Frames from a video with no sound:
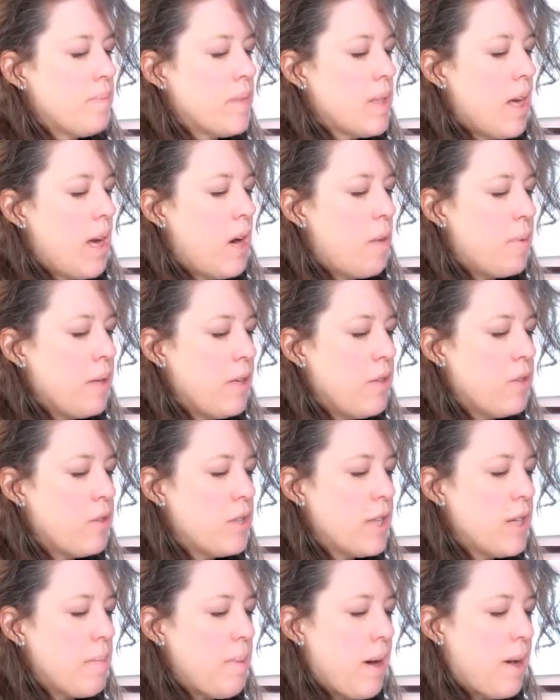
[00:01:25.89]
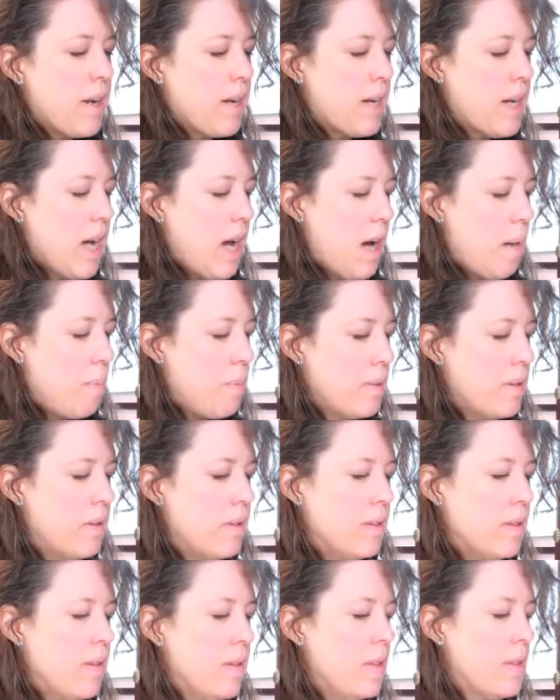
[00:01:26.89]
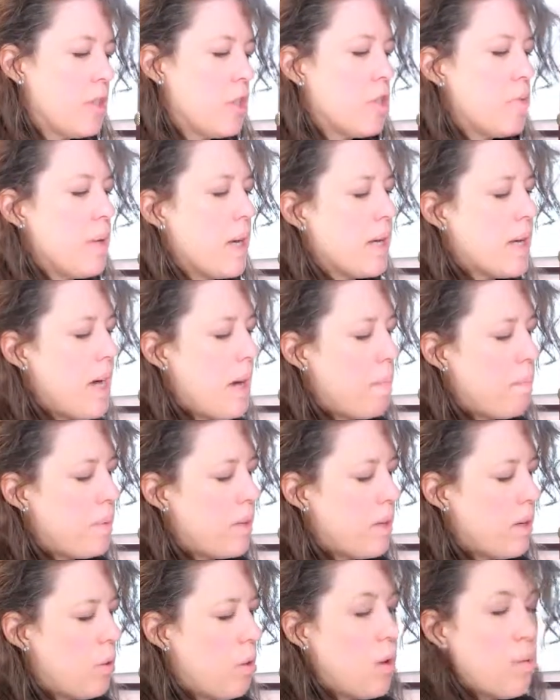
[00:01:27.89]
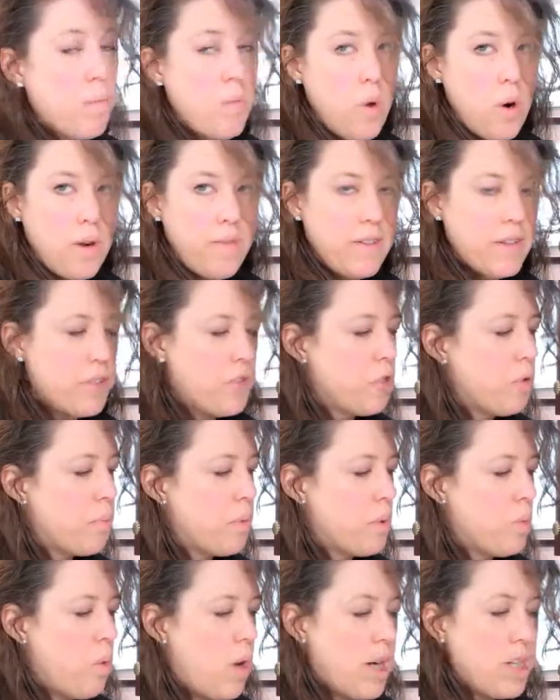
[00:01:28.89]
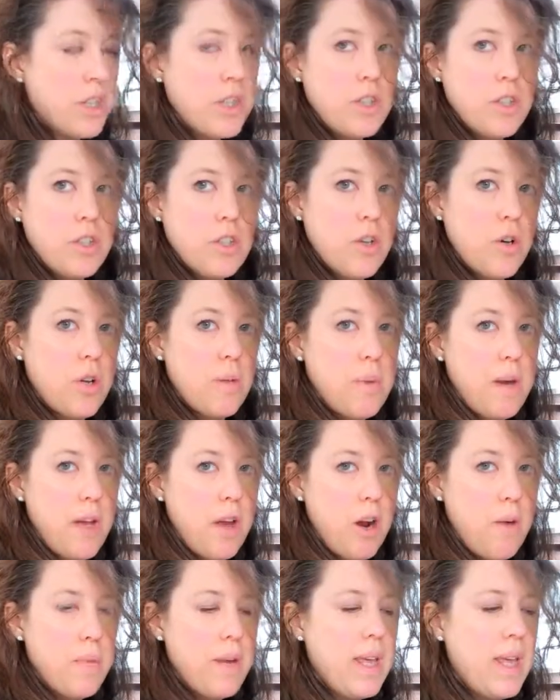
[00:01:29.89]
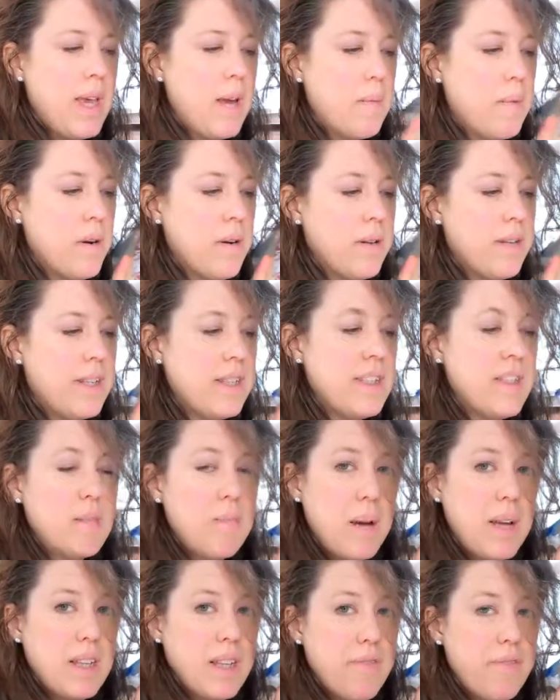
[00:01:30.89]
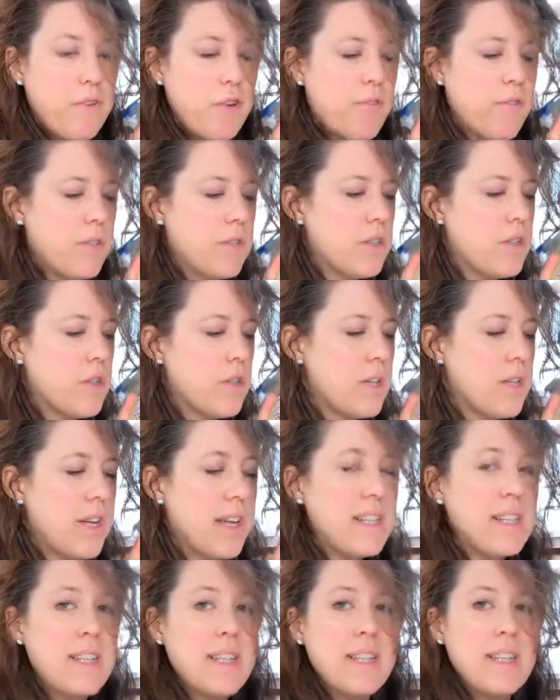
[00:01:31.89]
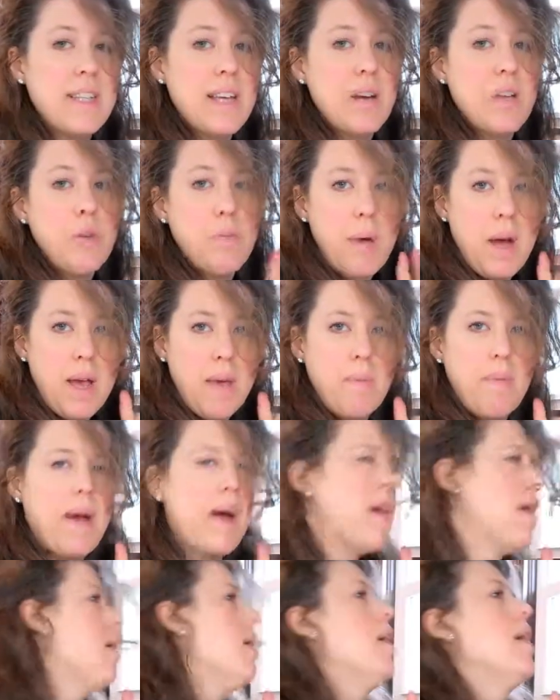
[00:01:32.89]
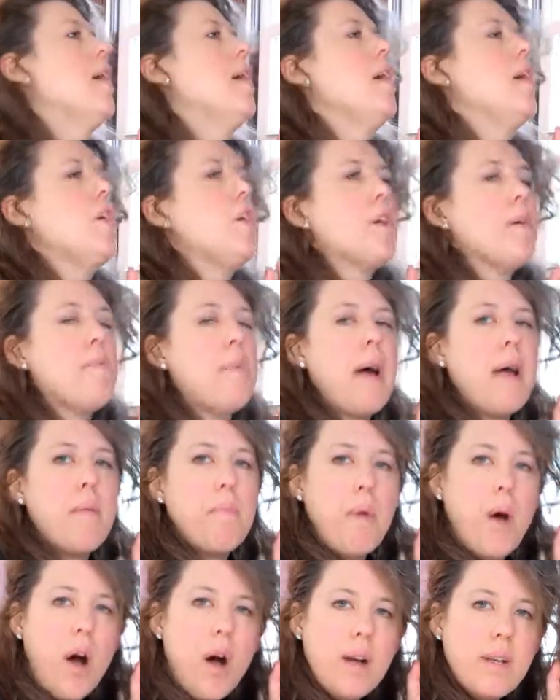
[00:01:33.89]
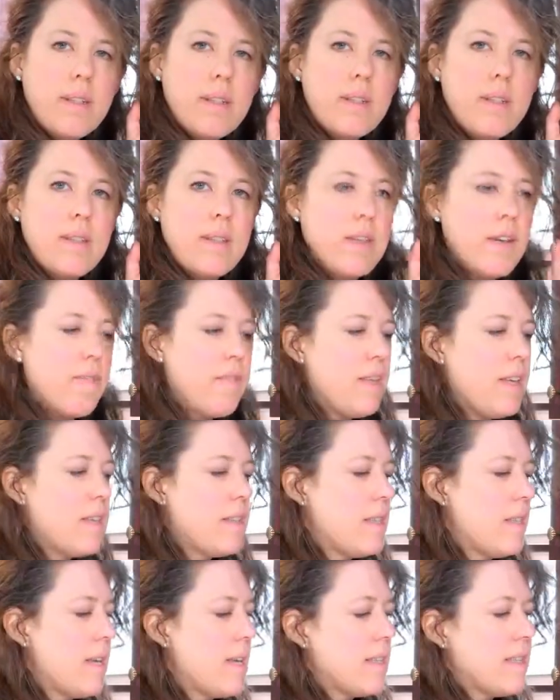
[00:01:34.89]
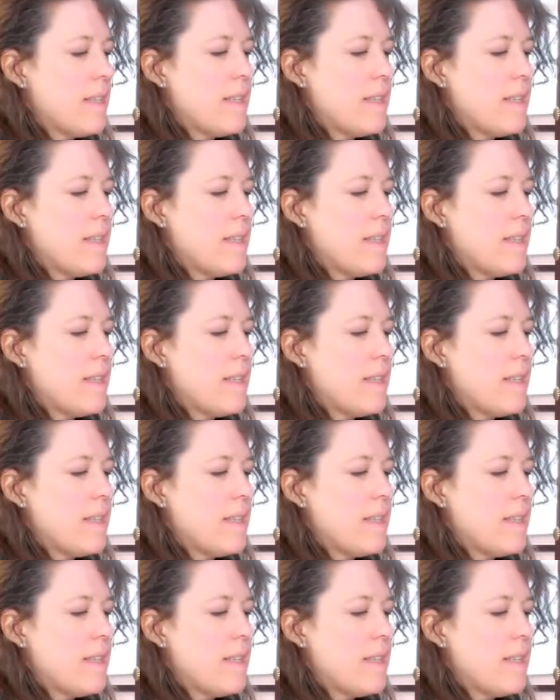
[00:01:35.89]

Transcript: I'll be using about a cup, excuse me, a cup or more of the Super Washing Soda by Arm & Hammer, and this is my leftovers. So the nice thing is that you can buy a box of these things.